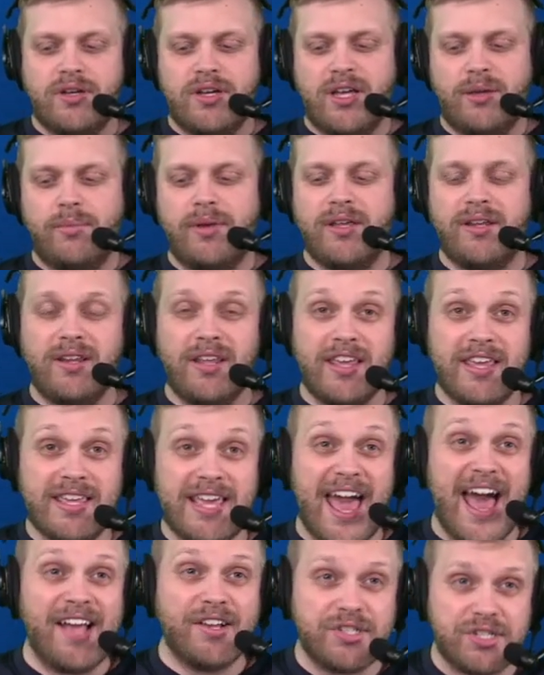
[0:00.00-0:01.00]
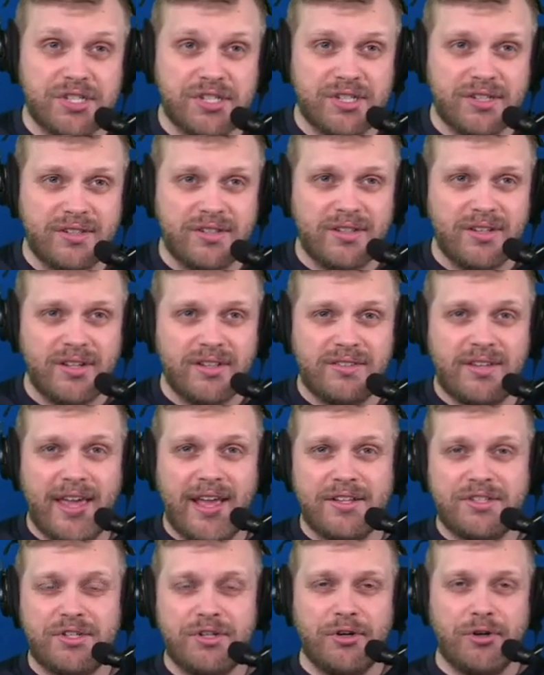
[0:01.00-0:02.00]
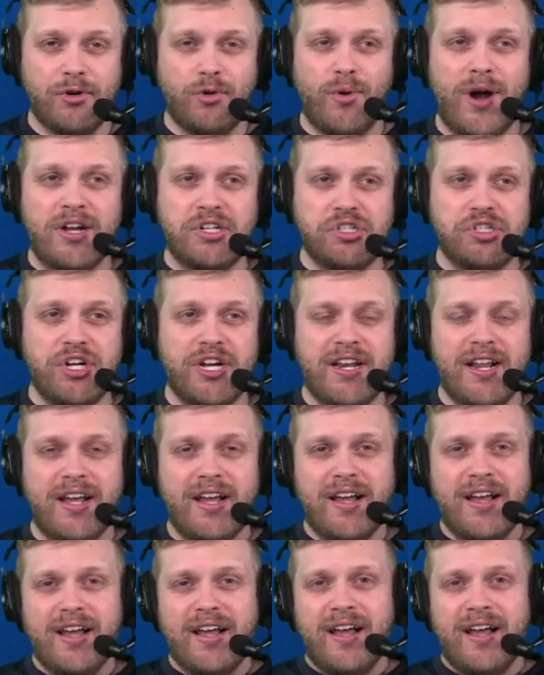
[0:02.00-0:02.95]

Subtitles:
I mean, yes, to answer your question,